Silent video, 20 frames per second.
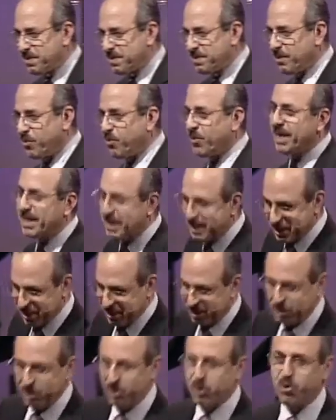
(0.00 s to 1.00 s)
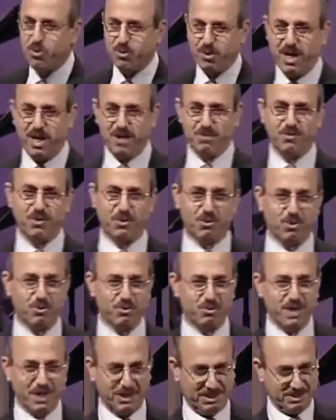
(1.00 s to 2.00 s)
we didn't know that. We
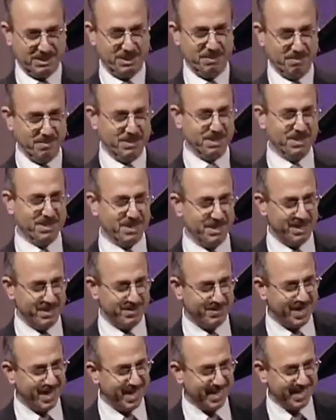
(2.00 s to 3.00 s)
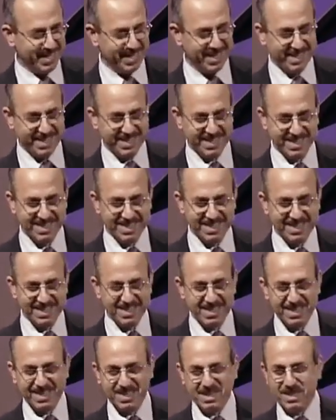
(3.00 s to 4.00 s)
thought that's a miracle of Allah.
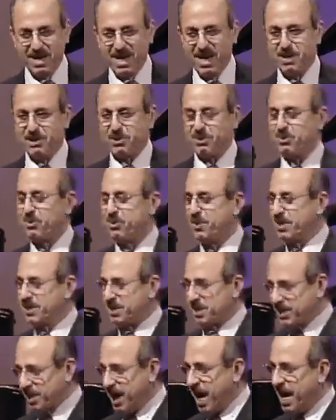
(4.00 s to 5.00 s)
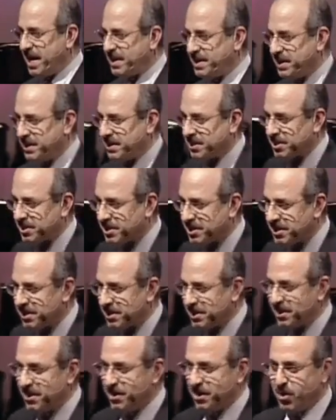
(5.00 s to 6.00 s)
And through his guidance,
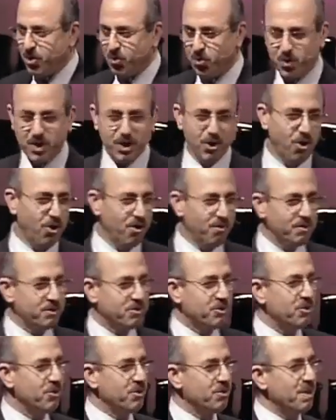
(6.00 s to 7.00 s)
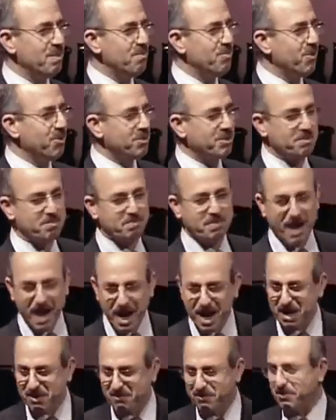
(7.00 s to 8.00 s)
we overthrow the most
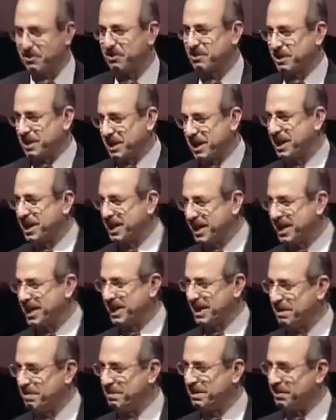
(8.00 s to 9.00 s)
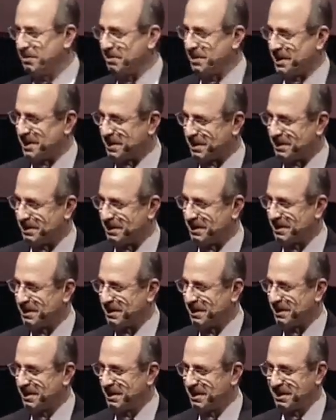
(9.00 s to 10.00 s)
powerful king in the Middle East.
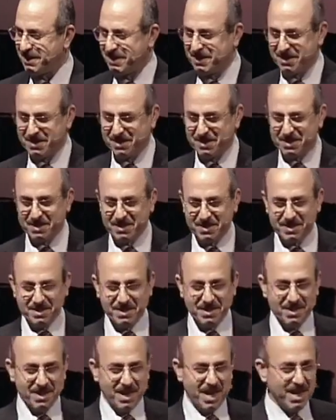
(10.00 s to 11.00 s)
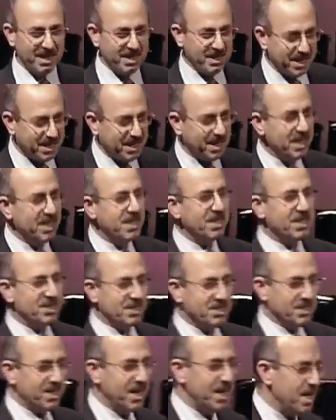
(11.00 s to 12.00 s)
And the king
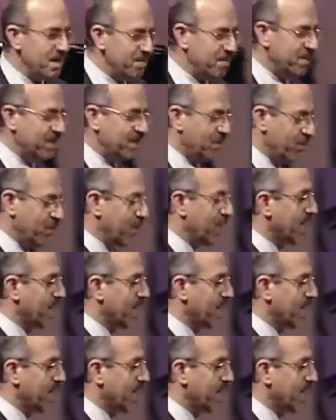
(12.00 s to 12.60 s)
escaped. We